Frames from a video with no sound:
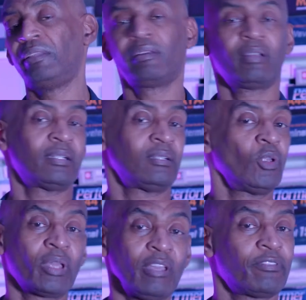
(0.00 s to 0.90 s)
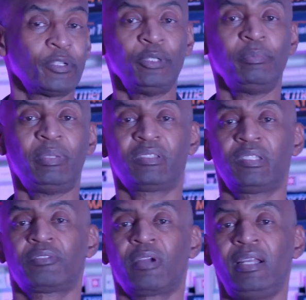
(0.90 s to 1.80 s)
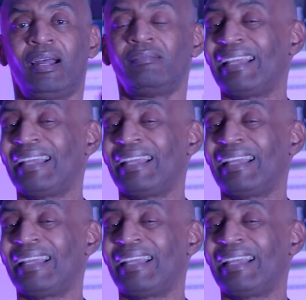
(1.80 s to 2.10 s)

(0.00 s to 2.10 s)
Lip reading: they're not looking for new business right now.